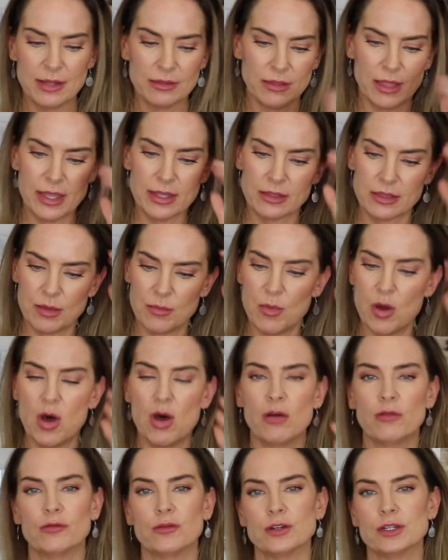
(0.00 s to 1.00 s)
like them
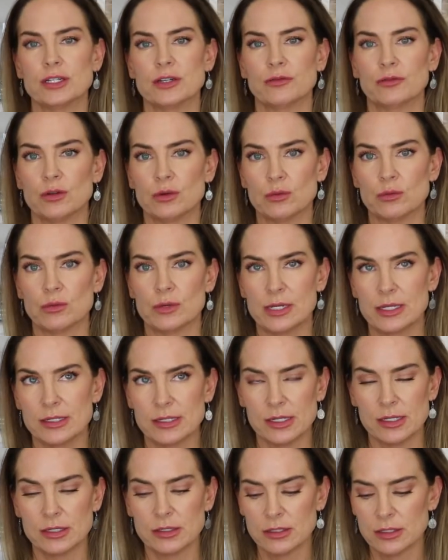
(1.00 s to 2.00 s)
all for different
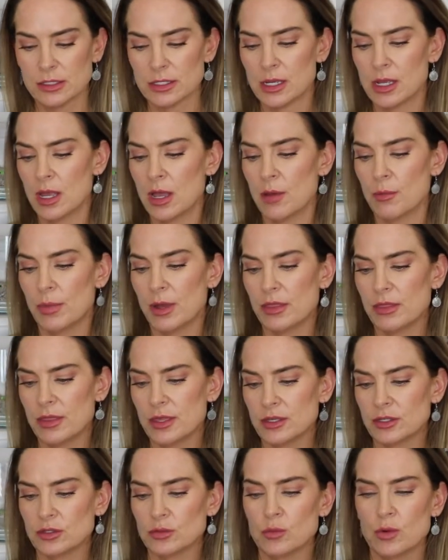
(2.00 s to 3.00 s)
reasons. But
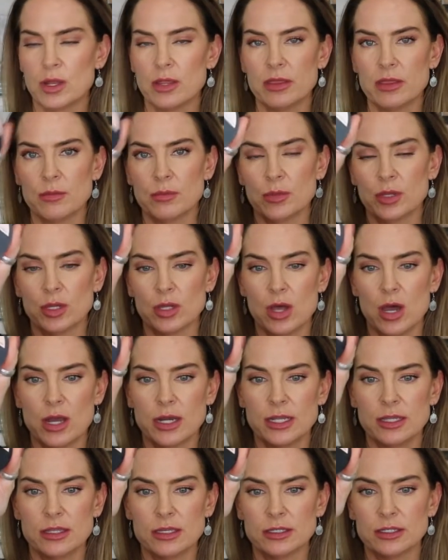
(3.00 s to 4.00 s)
this one, the
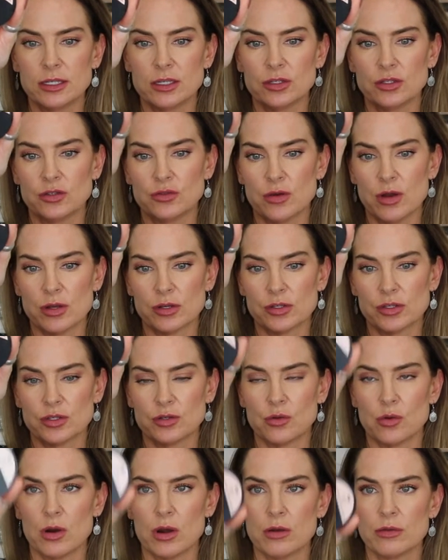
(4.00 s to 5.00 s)
MILANI, this is
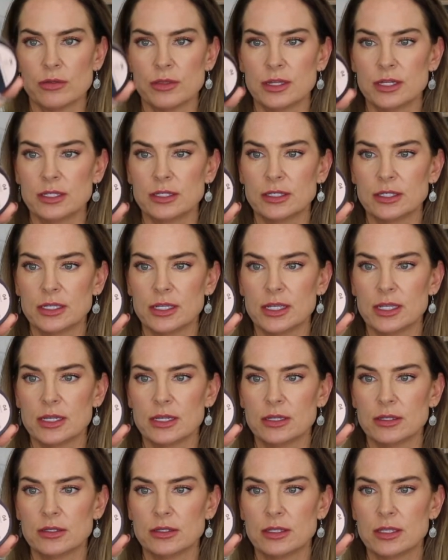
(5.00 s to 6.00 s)
drugstore. This
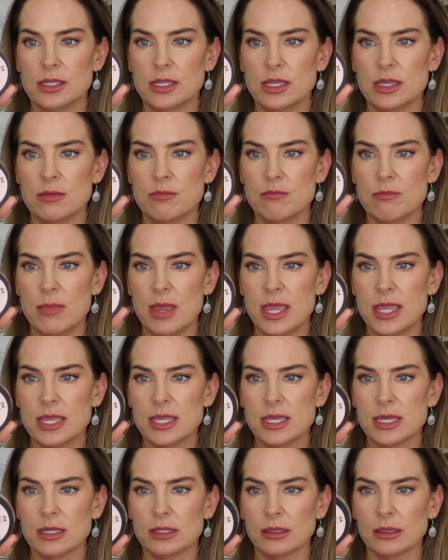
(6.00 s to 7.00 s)
is the
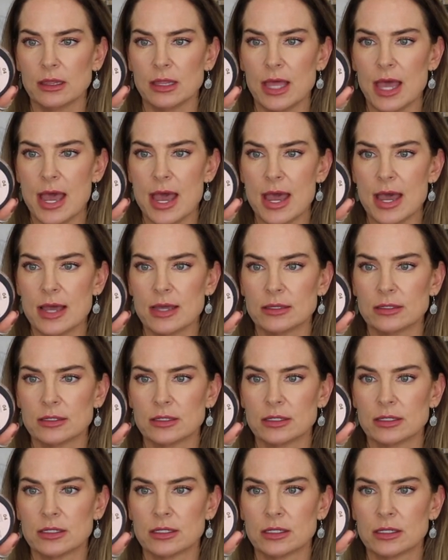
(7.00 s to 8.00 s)
Make It
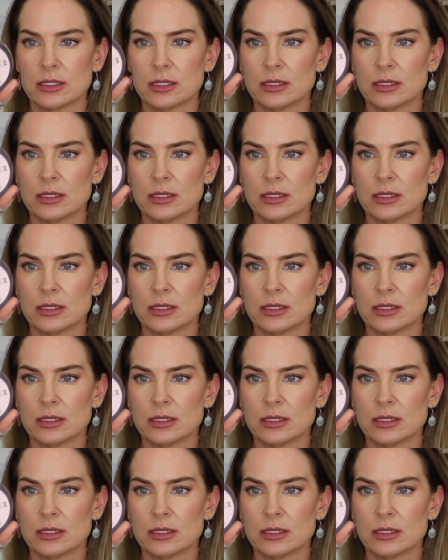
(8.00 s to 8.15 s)
Last